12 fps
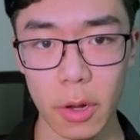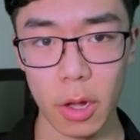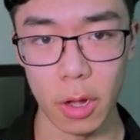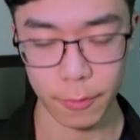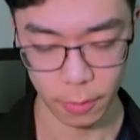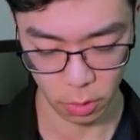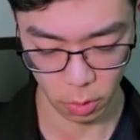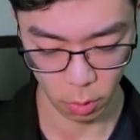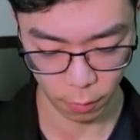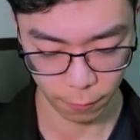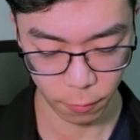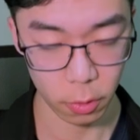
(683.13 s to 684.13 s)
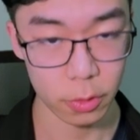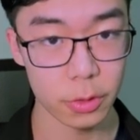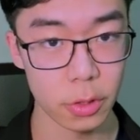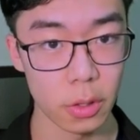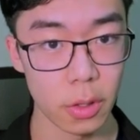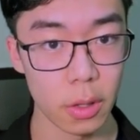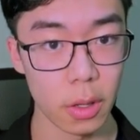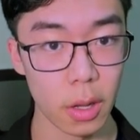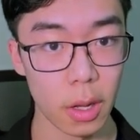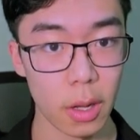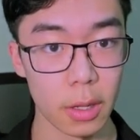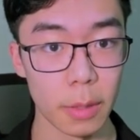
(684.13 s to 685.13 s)
off your first
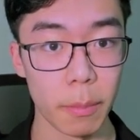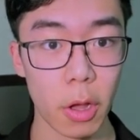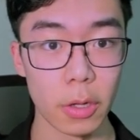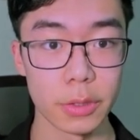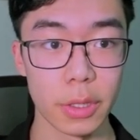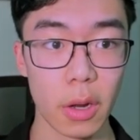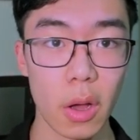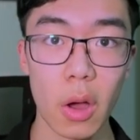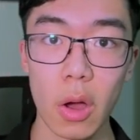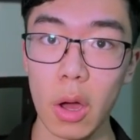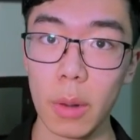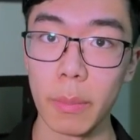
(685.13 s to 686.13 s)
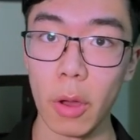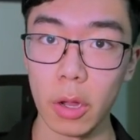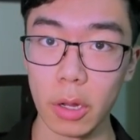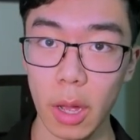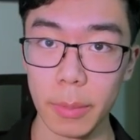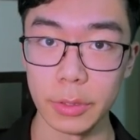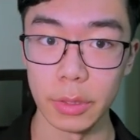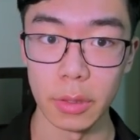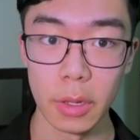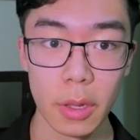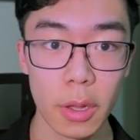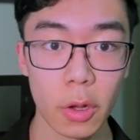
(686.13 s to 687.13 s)
deposit on Pocket Option,
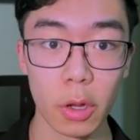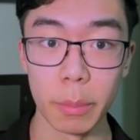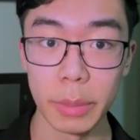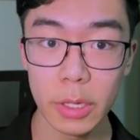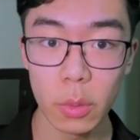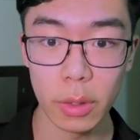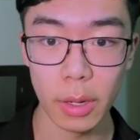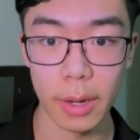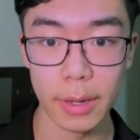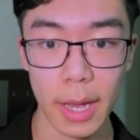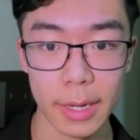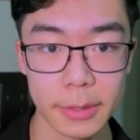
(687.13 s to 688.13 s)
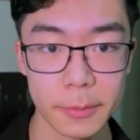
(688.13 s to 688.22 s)
go to bitcoin.net,